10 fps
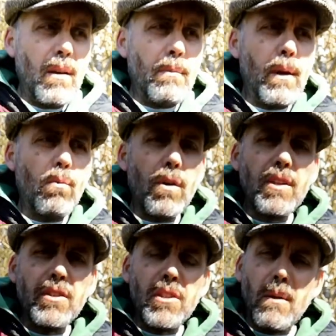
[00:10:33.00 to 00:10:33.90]
but it was
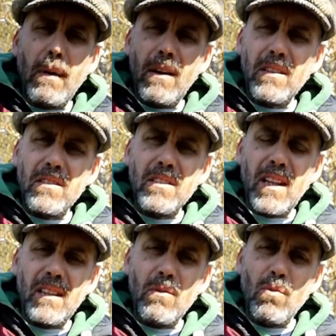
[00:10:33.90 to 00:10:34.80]
actually about
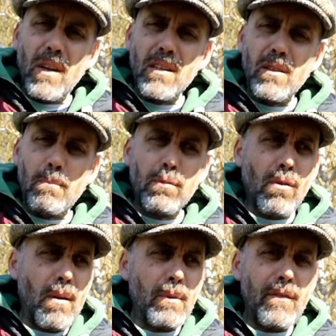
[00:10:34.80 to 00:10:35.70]
understanding what is the
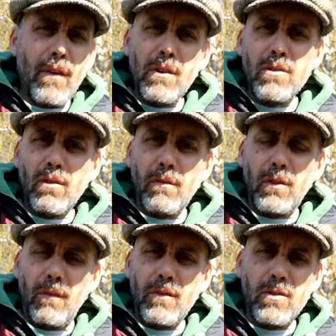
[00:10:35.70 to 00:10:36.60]
primary focus of
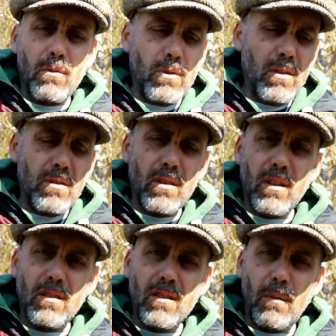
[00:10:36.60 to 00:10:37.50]
an officer, which is the
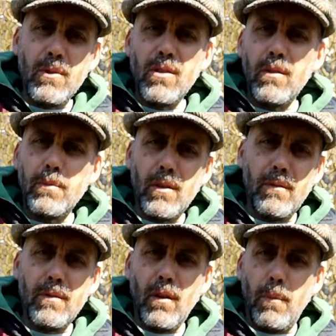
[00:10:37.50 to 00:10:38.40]
consumption
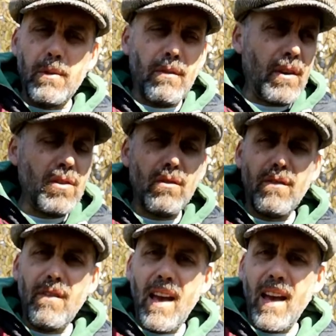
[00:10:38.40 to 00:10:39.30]
and observation of
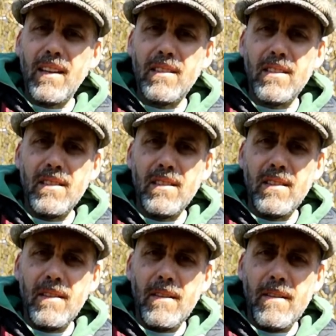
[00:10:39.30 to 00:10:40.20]
facts.
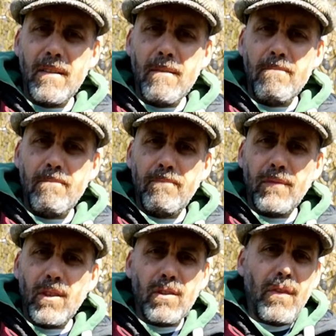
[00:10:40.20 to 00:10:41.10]

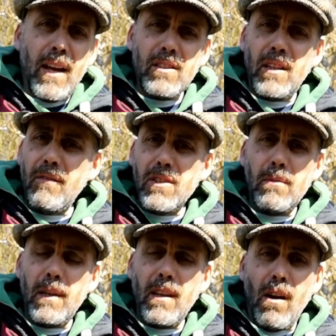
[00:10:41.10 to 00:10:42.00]
Because facts
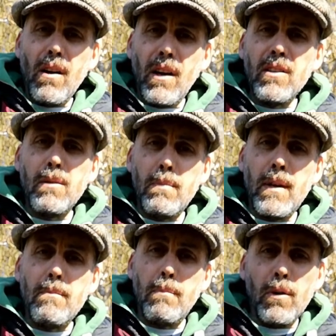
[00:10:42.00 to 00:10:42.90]
inevitably are going to
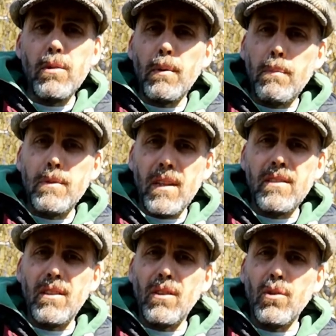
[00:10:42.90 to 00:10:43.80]
be possibly
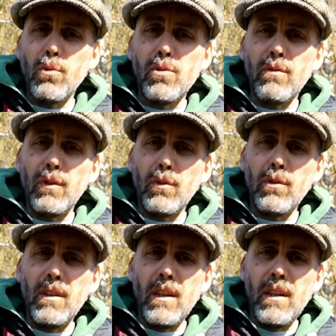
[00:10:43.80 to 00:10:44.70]
presented in the court of law,